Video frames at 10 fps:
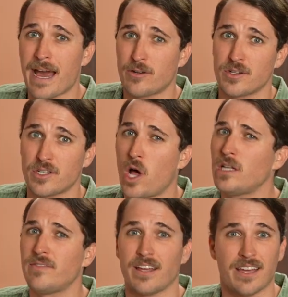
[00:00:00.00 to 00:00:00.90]
mattress.
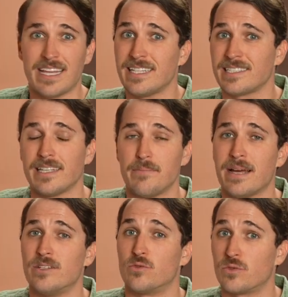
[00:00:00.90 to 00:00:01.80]
All of the Helix Elite
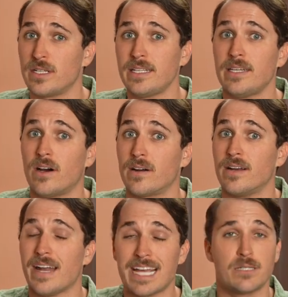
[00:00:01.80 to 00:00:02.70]
beds really are
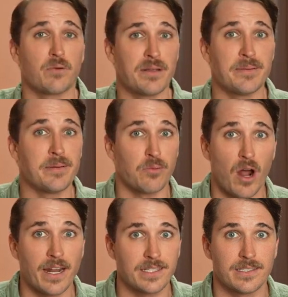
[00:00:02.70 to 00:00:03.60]
nice premium
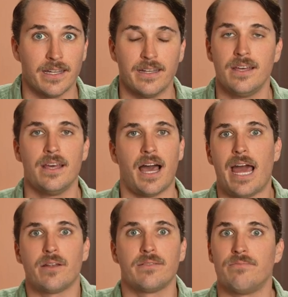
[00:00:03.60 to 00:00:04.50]
products that I
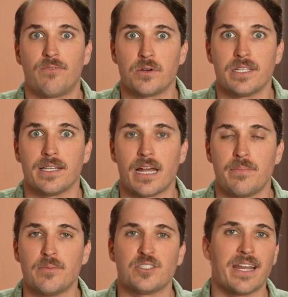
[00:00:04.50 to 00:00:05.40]
don't foresee a lot of
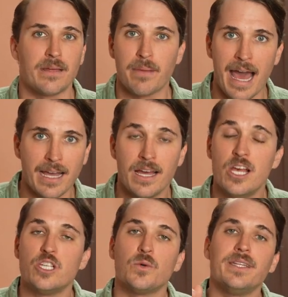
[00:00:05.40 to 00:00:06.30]
people sending back.
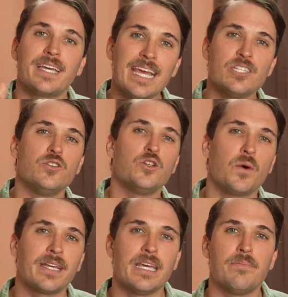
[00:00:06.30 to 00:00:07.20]
So in the case you do
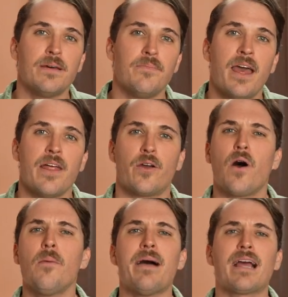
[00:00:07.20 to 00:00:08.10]
wanna keep it, they're
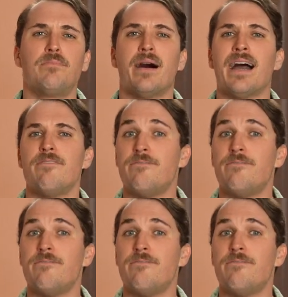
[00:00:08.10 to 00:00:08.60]
all backed by